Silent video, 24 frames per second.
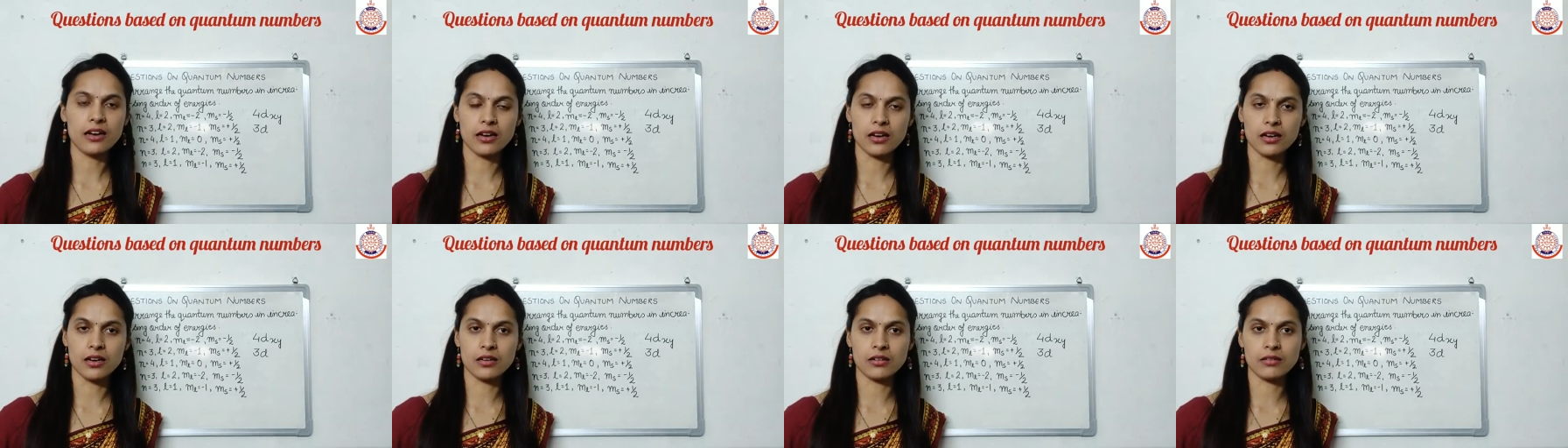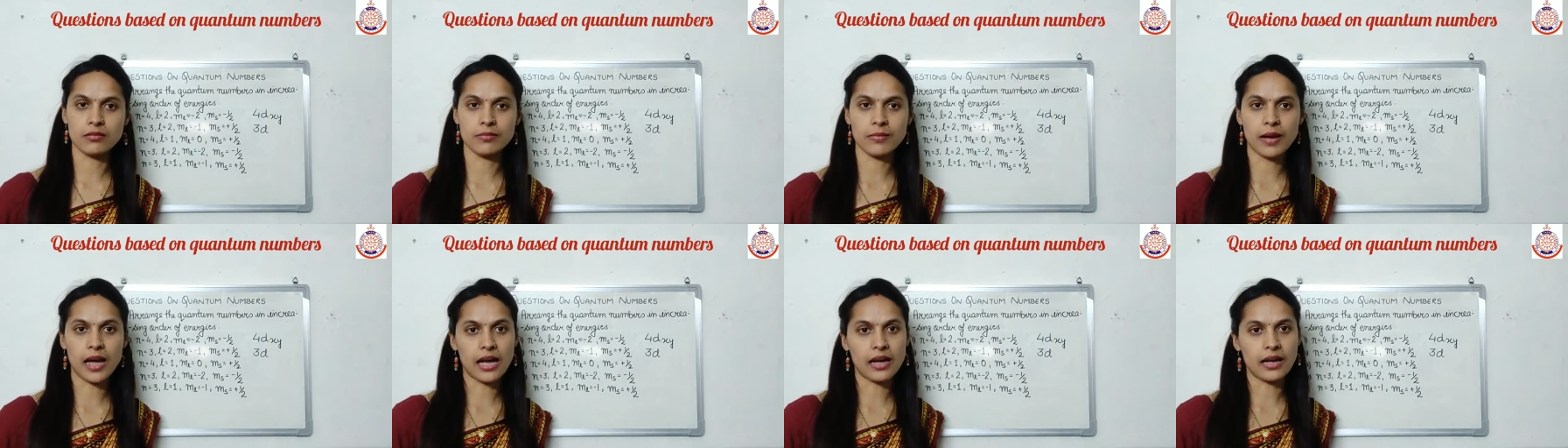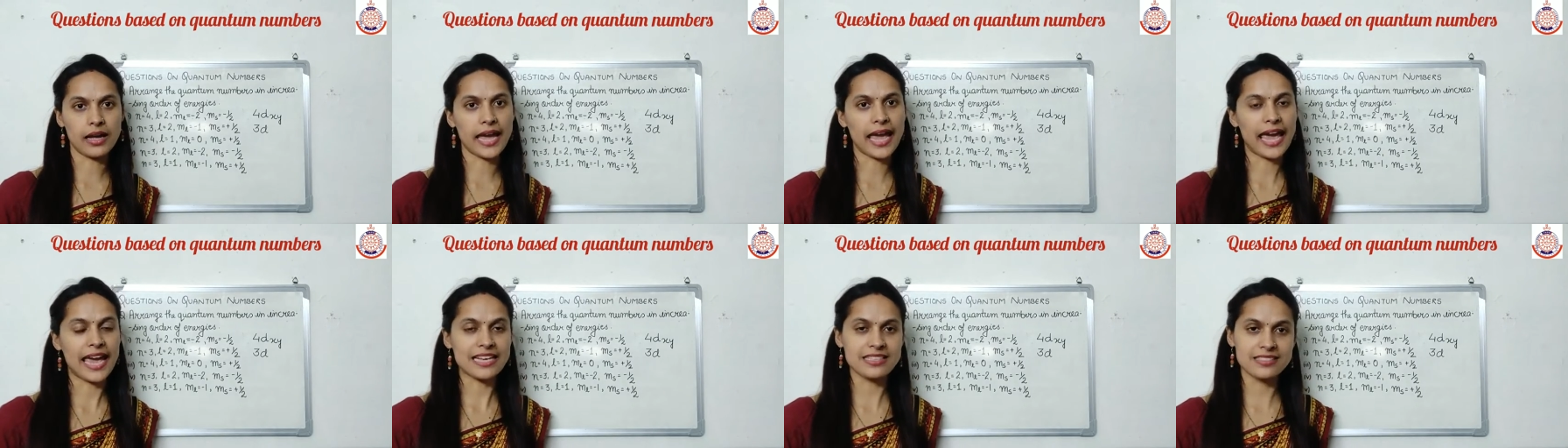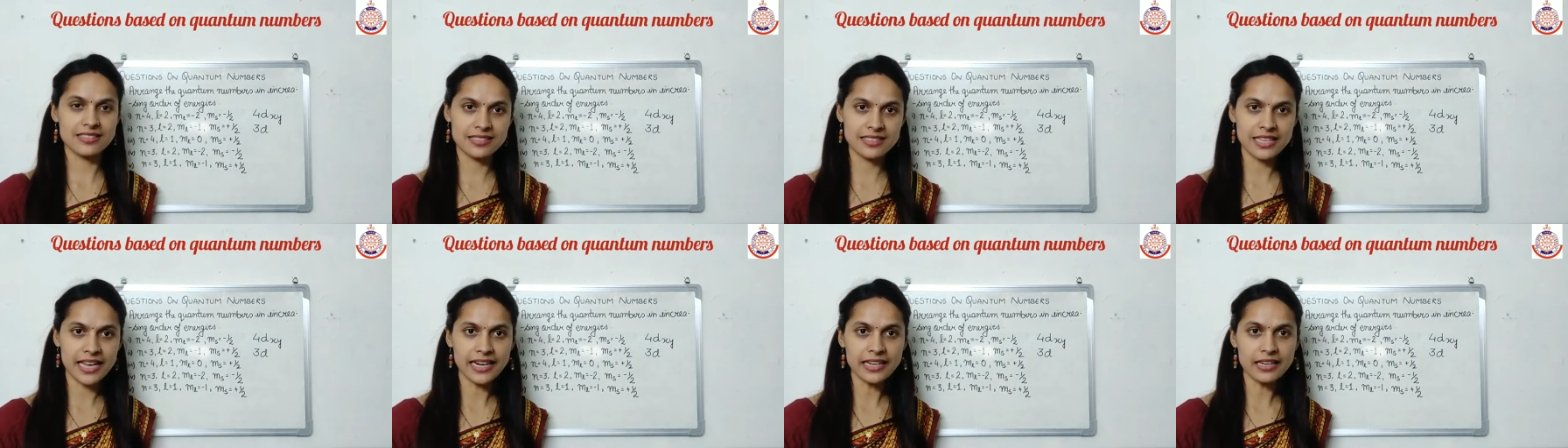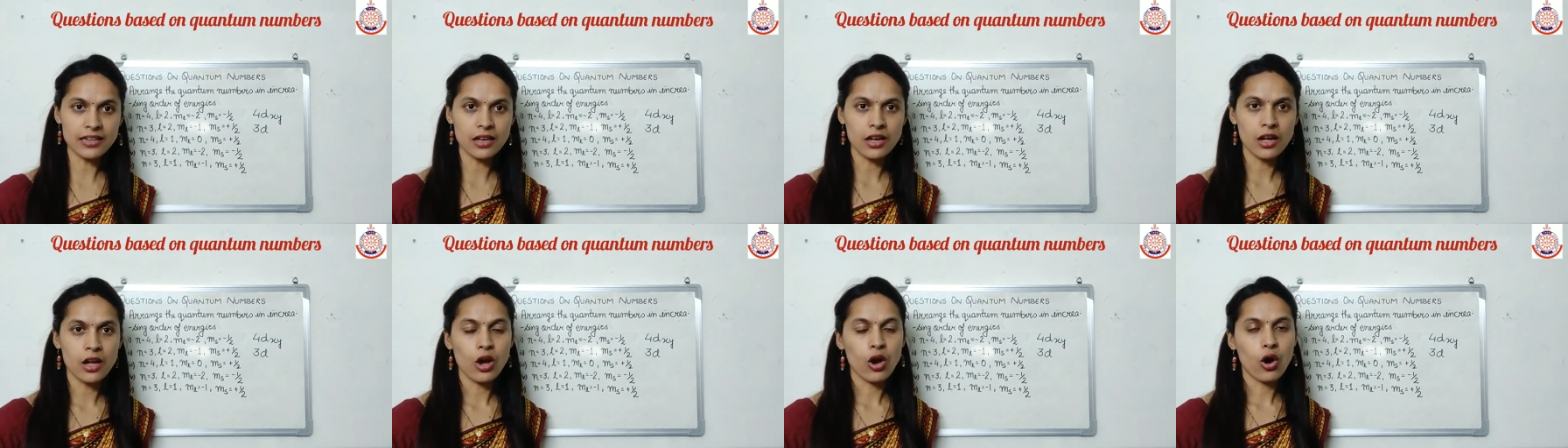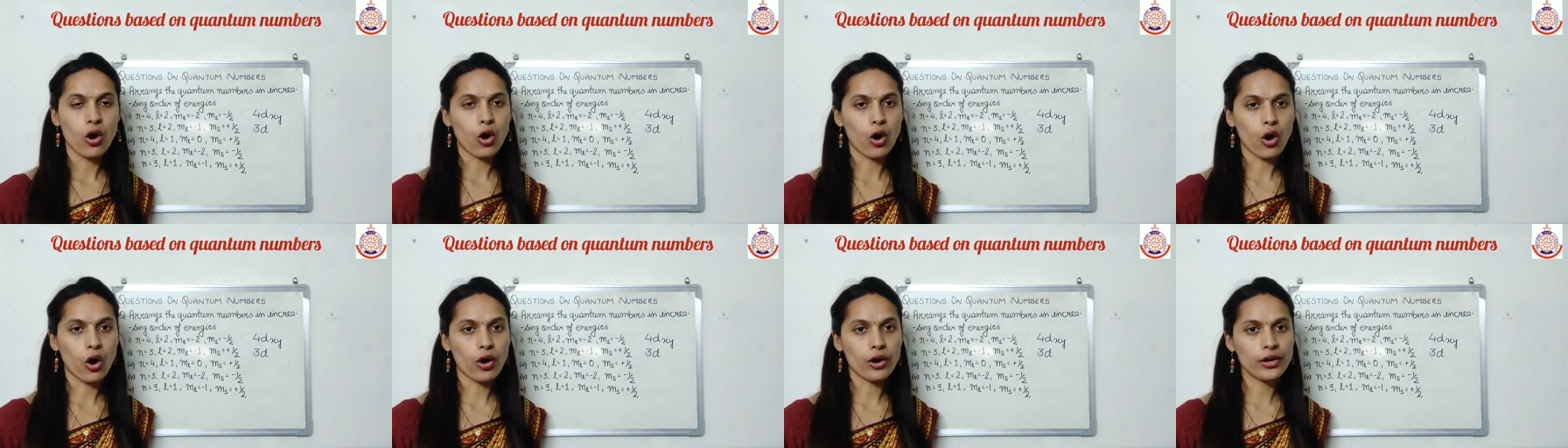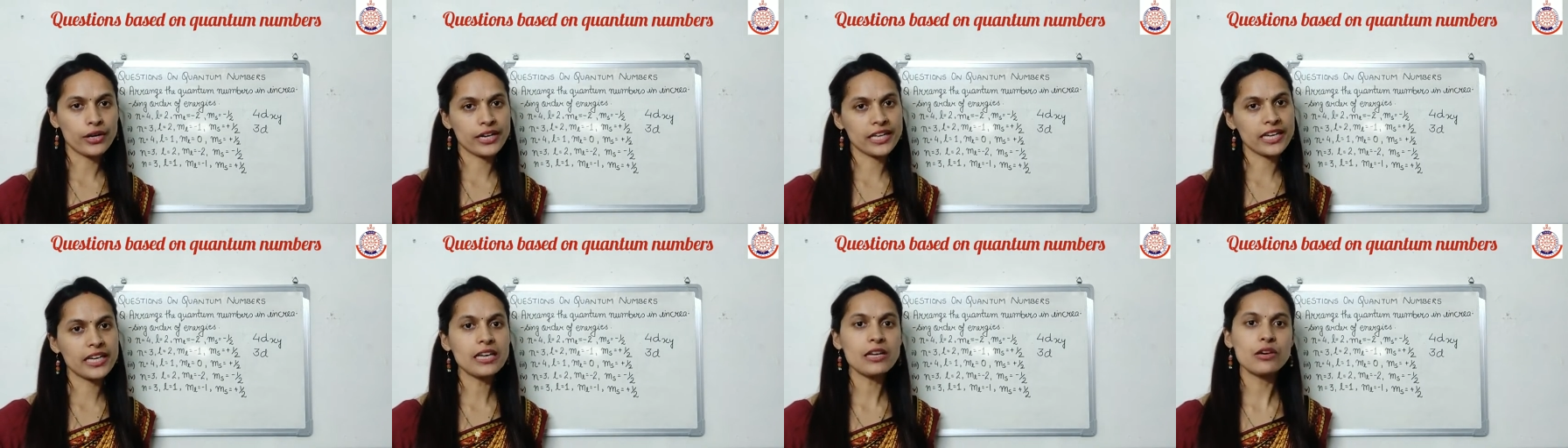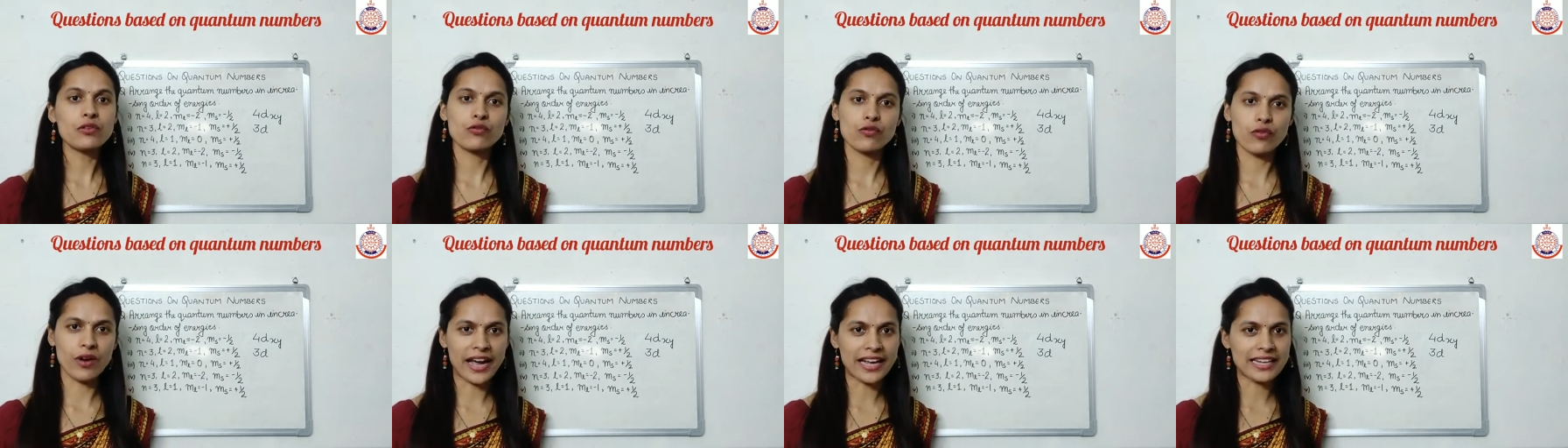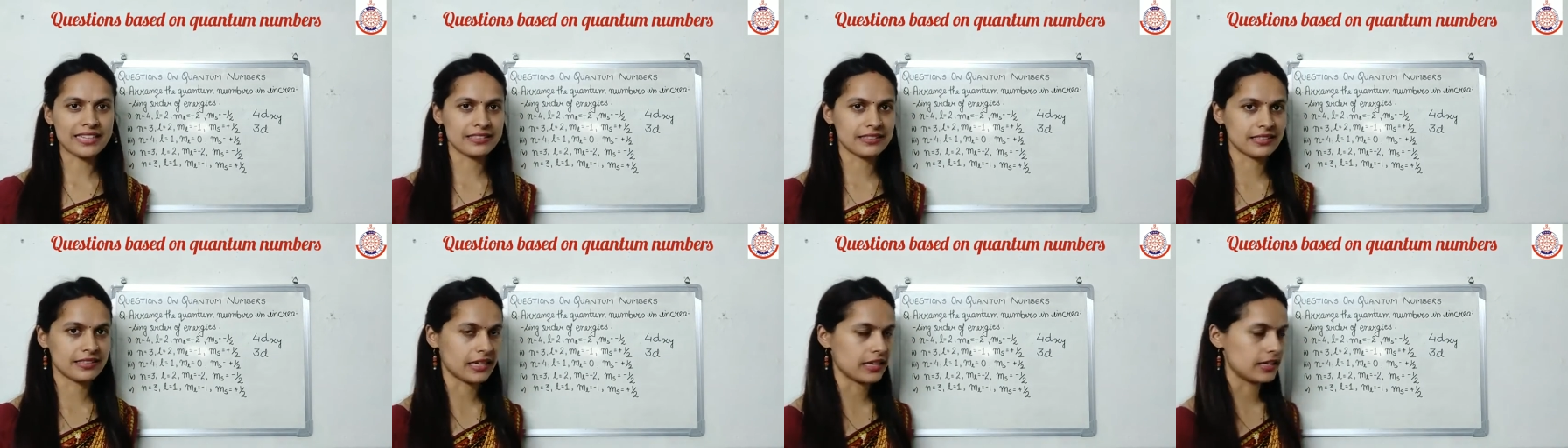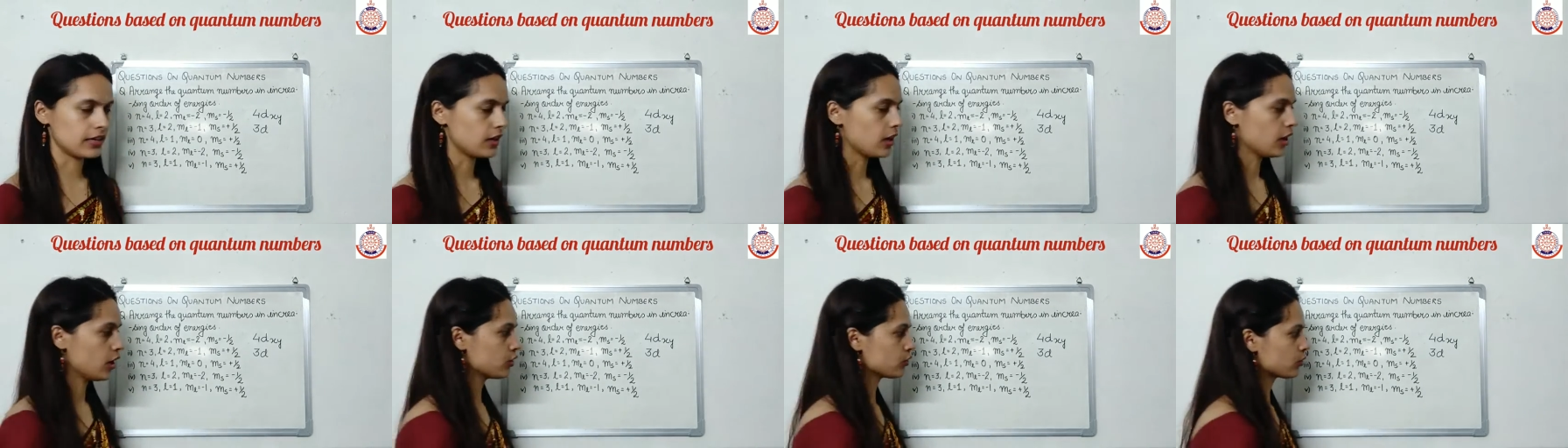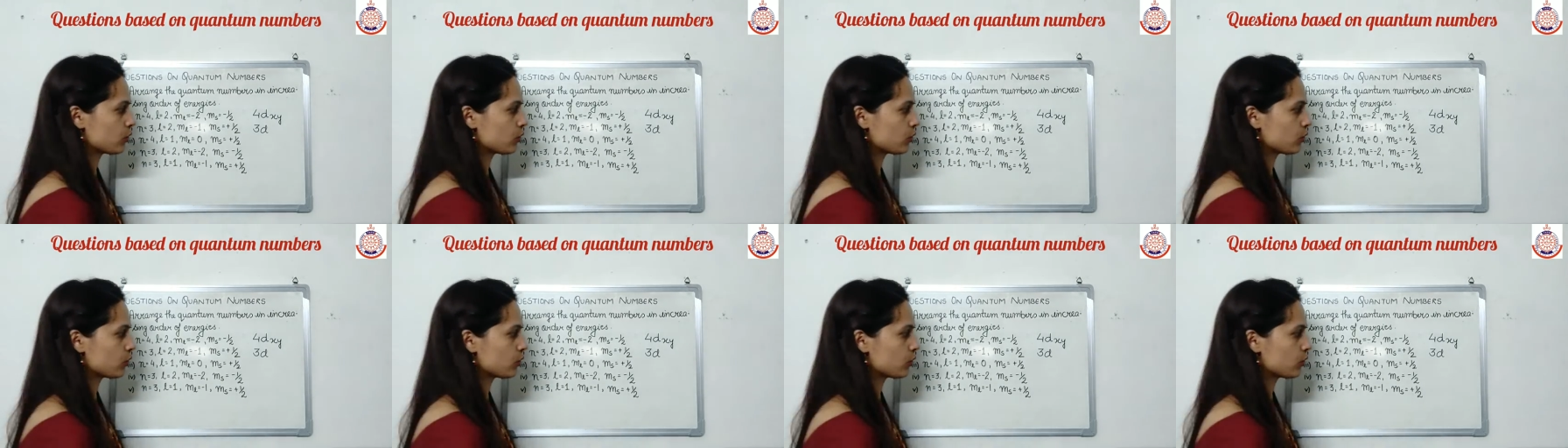xz or D yz.